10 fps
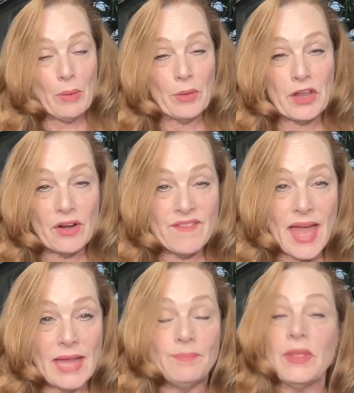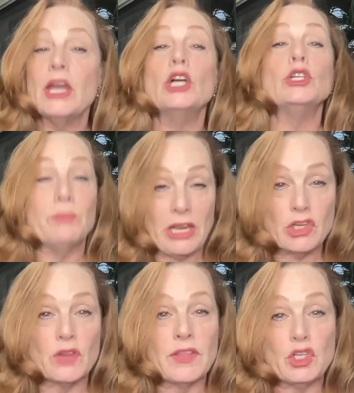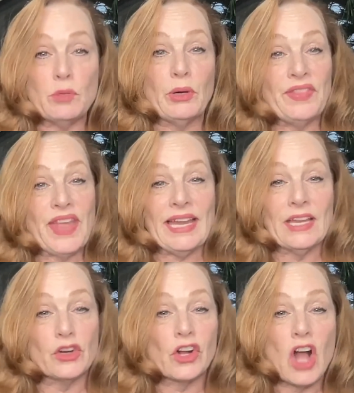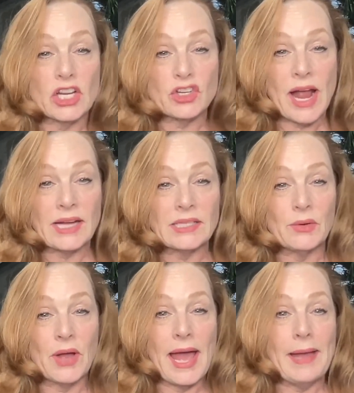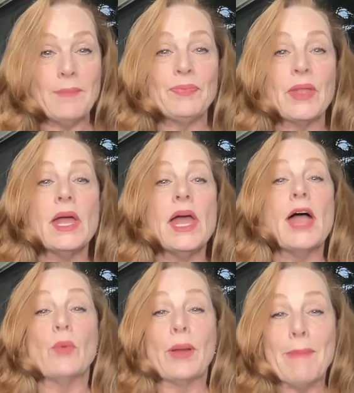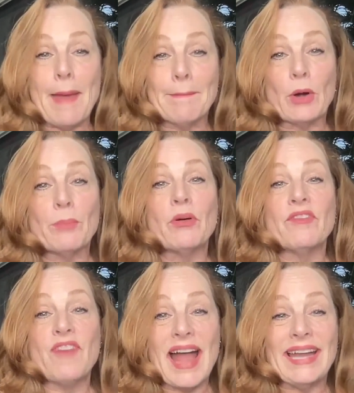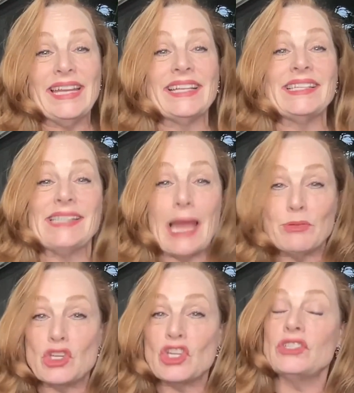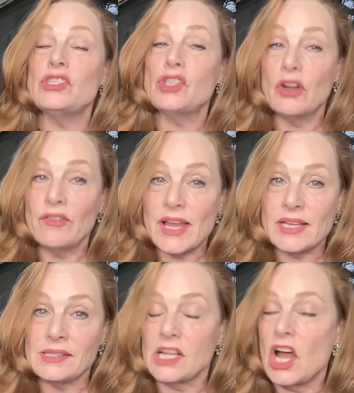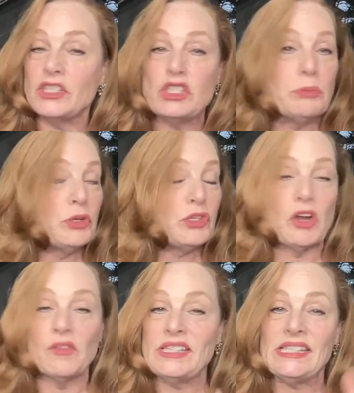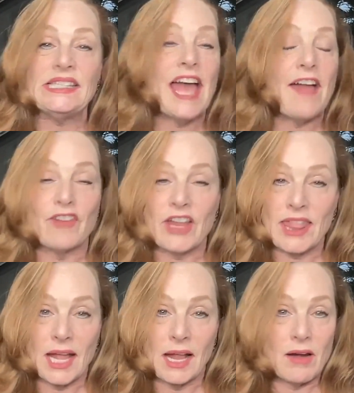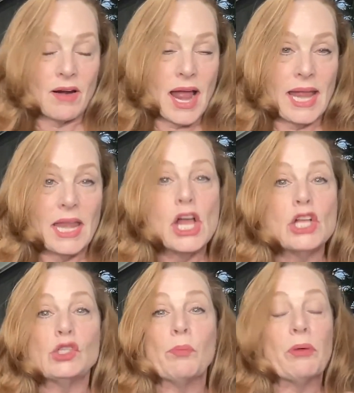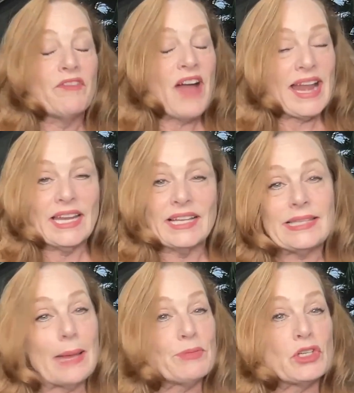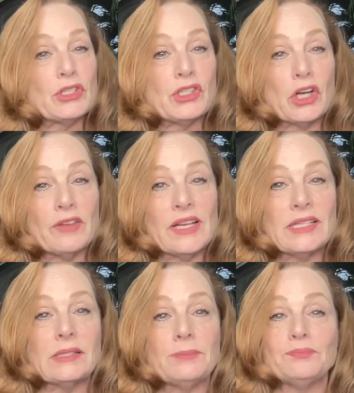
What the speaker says: with their event, make sure that you put that in your contract, okay? Remember, providing exceptional service, customer service is everything, all right? So providing exceptional service